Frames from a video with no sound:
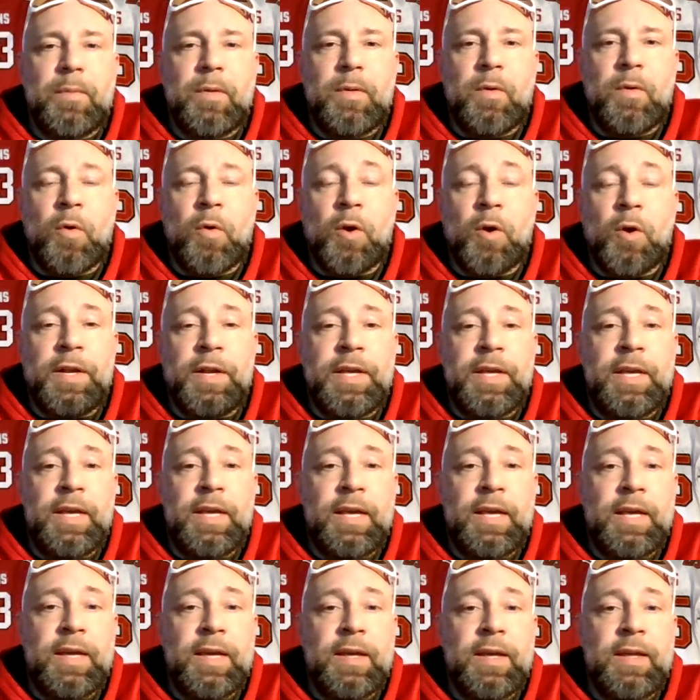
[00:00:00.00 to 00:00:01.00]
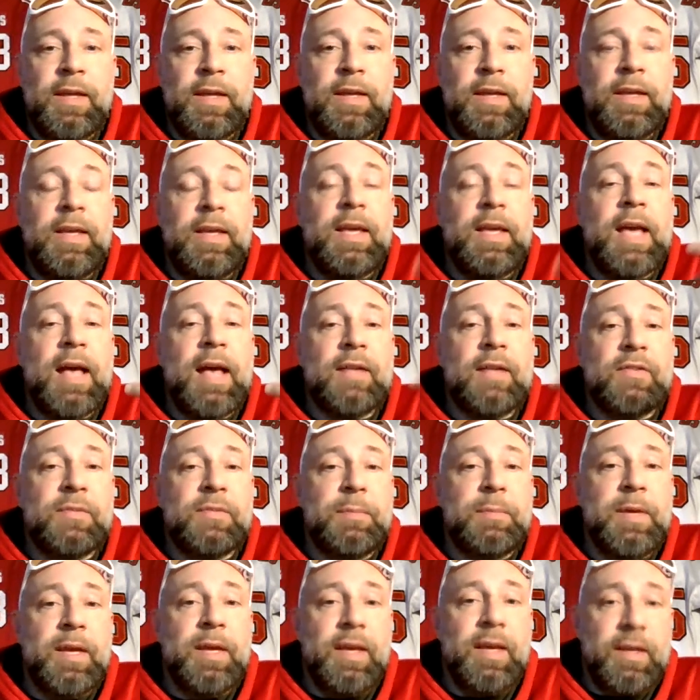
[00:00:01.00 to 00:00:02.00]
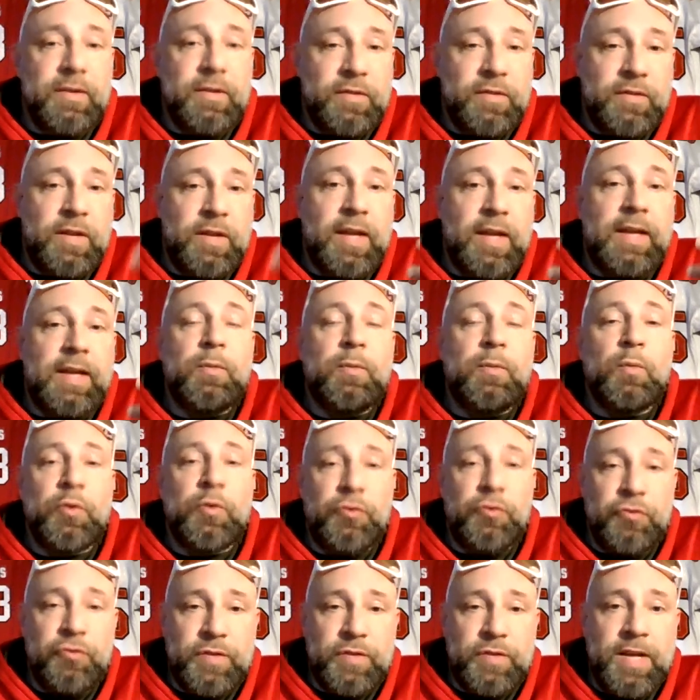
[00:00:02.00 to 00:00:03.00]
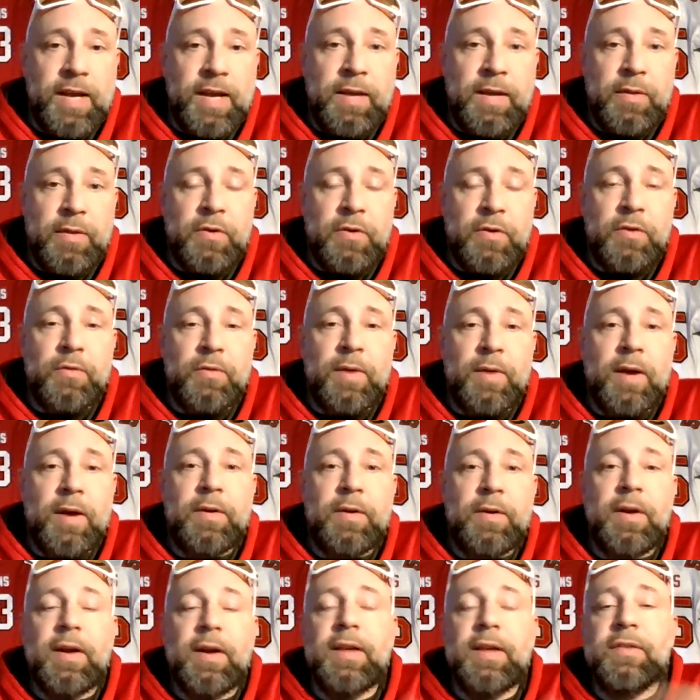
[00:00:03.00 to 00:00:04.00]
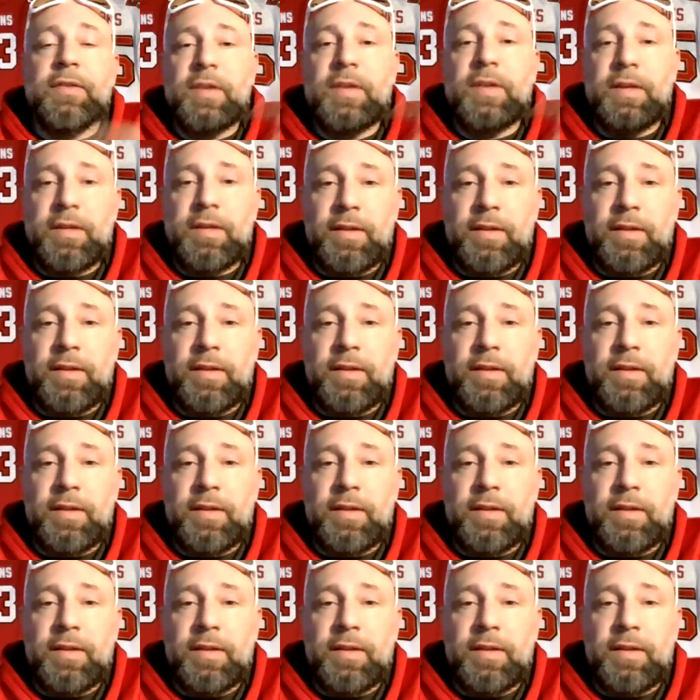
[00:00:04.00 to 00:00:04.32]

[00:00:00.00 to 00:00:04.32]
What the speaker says: Or he asked me, he's like, would you take a 3rd rounder? And I said,